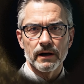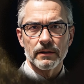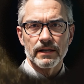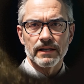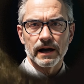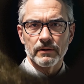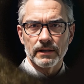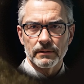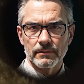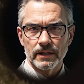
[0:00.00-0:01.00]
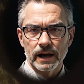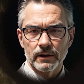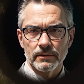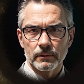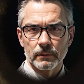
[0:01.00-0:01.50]
These narratives,
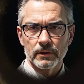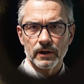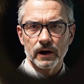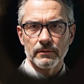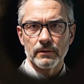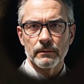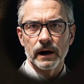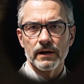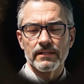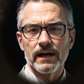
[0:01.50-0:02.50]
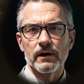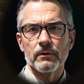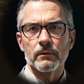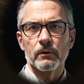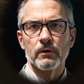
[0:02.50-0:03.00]
carefully preserved and passed down
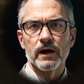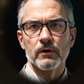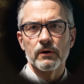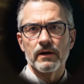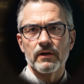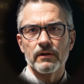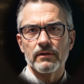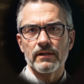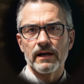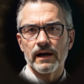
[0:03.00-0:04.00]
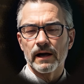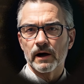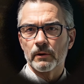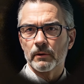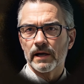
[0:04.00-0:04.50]
through generations,
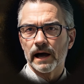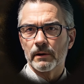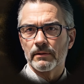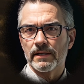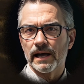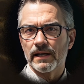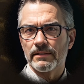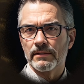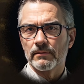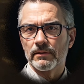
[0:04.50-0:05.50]
recount tales of